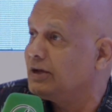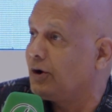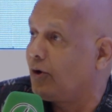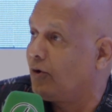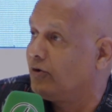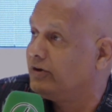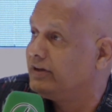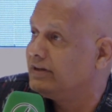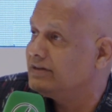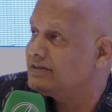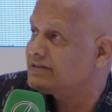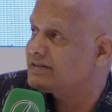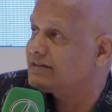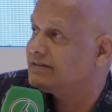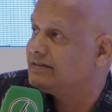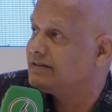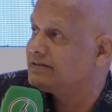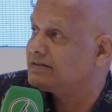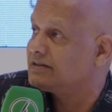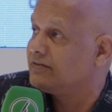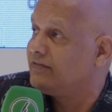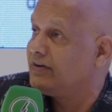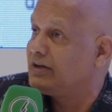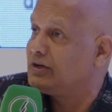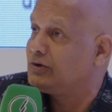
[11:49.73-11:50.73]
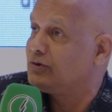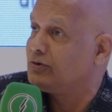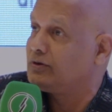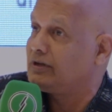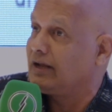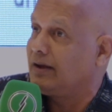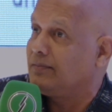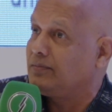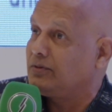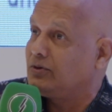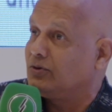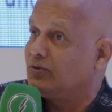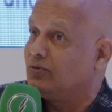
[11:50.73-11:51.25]
But if there are any
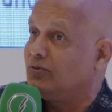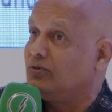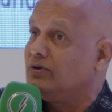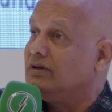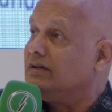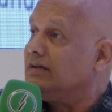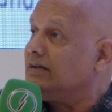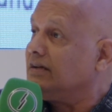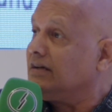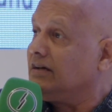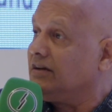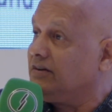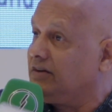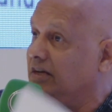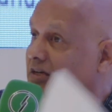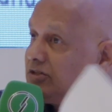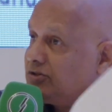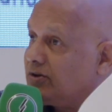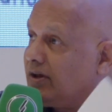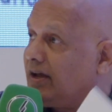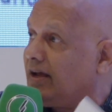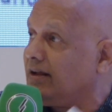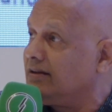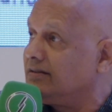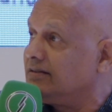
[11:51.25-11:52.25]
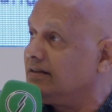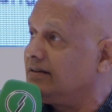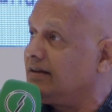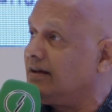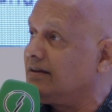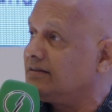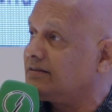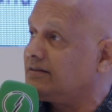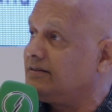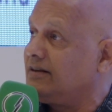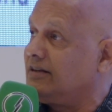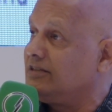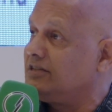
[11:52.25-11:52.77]
questions in the audience, this is a very good
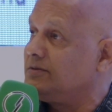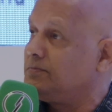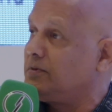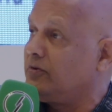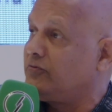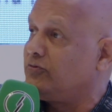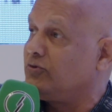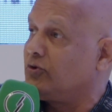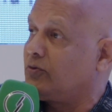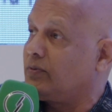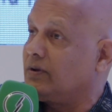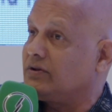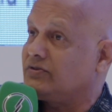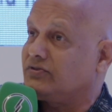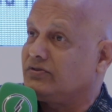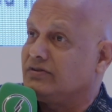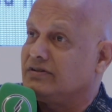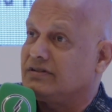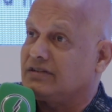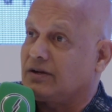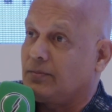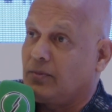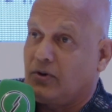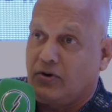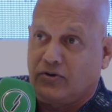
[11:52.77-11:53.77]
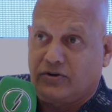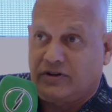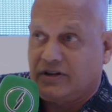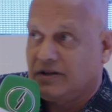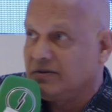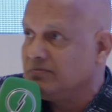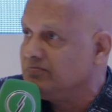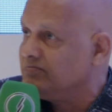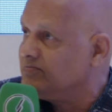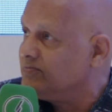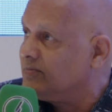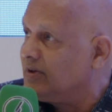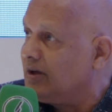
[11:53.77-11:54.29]
time to raise your hands and
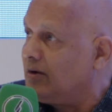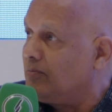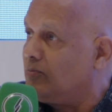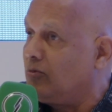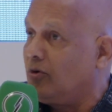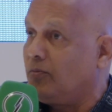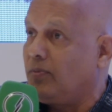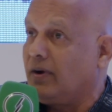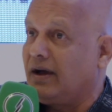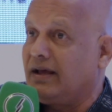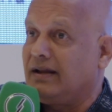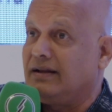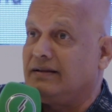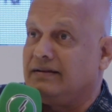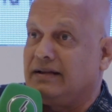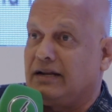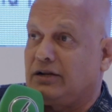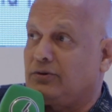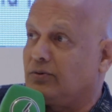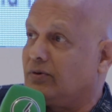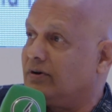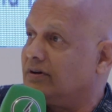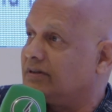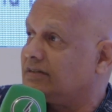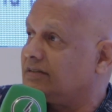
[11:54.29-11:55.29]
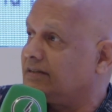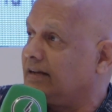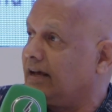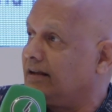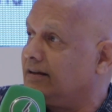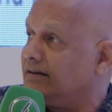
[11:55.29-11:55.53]
ask Najib a few questions about